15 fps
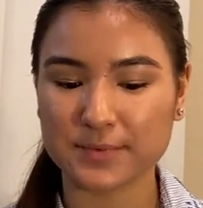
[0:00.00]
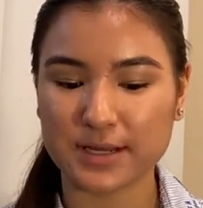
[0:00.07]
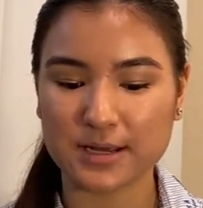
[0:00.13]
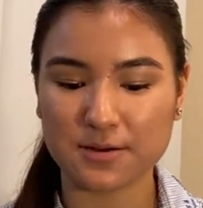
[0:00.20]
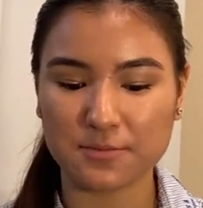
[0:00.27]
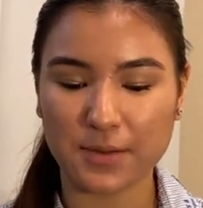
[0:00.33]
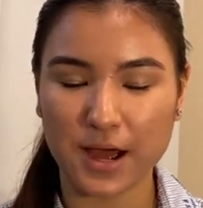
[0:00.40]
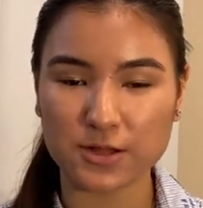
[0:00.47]

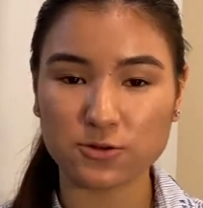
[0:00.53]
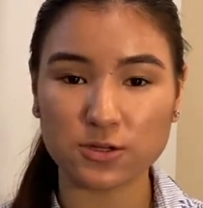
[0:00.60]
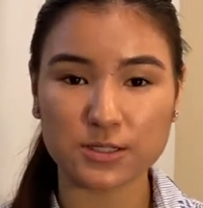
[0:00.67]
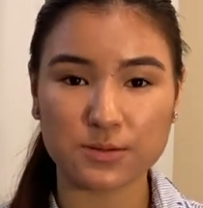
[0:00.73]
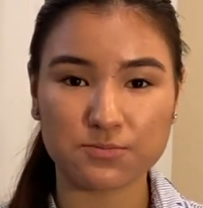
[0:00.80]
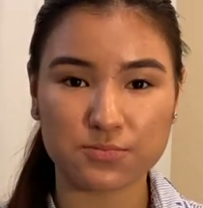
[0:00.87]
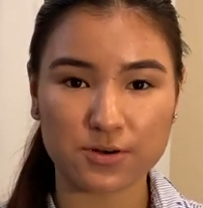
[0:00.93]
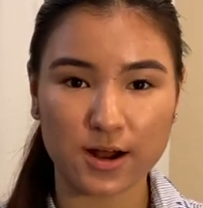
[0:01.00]
combine all
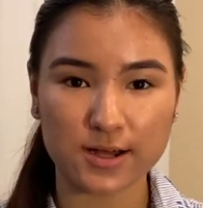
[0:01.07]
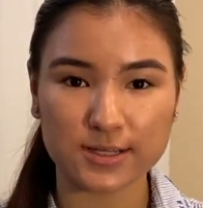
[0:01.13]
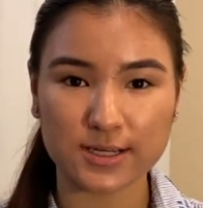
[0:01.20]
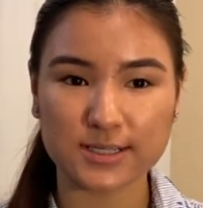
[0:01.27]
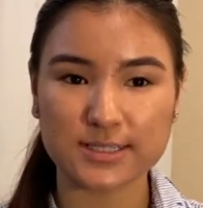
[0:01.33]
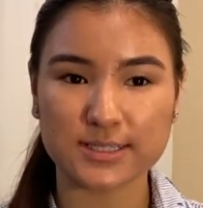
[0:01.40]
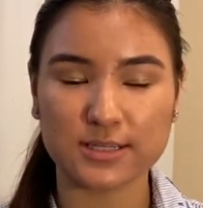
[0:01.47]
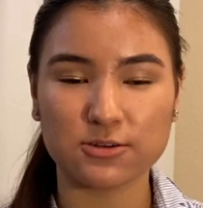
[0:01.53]
the
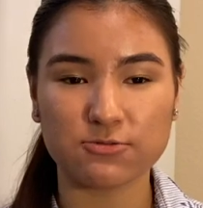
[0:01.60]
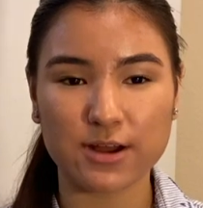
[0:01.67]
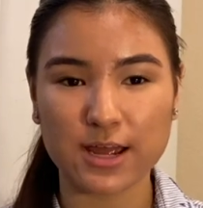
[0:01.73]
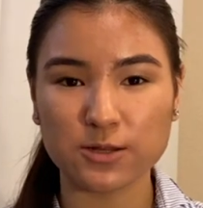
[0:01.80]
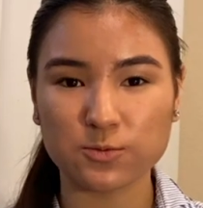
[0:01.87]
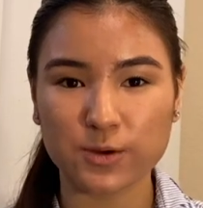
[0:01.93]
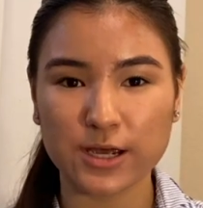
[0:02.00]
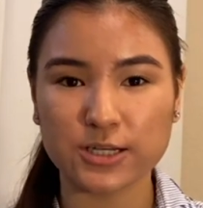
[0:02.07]
products in the
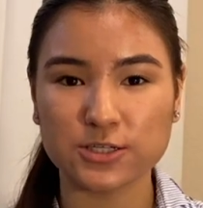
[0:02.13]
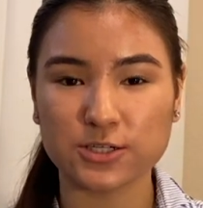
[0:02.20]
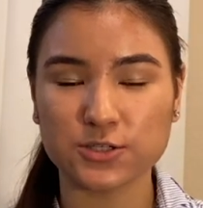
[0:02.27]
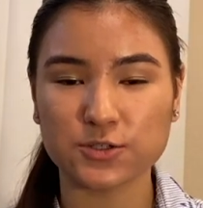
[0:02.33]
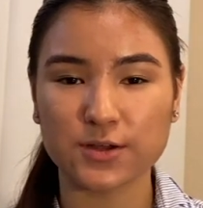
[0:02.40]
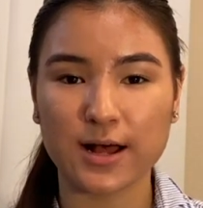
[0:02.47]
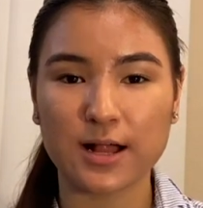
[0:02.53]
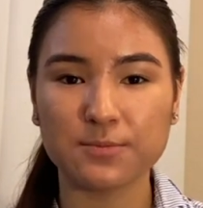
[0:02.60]
right way just
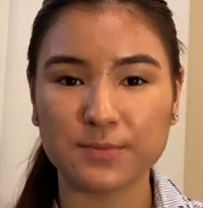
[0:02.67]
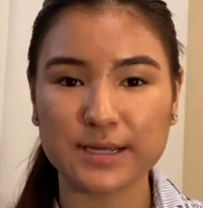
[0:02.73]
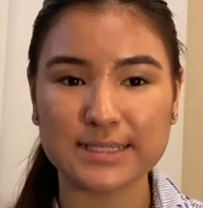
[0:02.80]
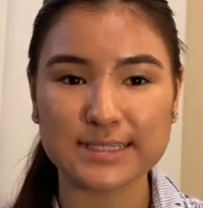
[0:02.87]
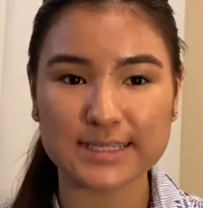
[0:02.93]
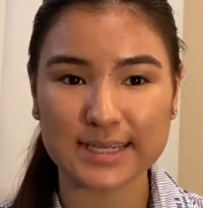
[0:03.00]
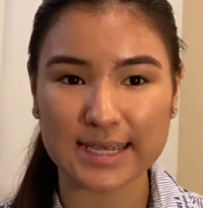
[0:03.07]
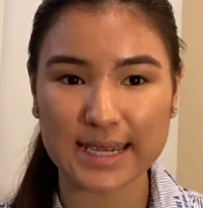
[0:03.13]
to help my
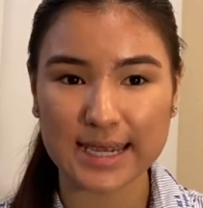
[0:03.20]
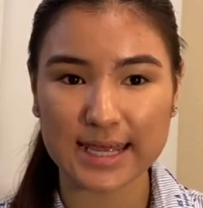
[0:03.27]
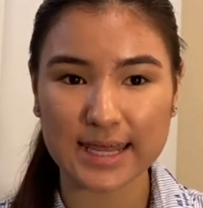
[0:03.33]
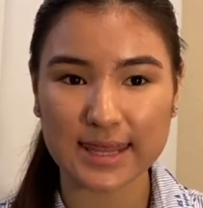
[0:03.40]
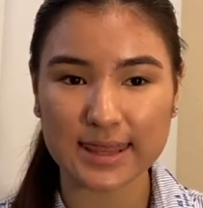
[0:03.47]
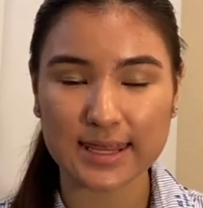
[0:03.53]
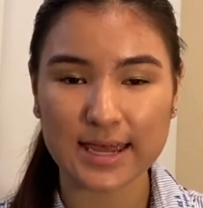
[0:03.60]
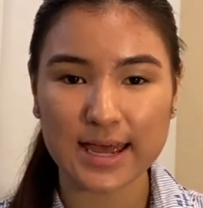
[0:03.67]

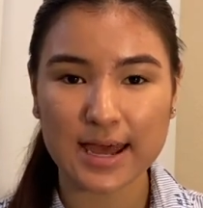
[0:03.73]
skin.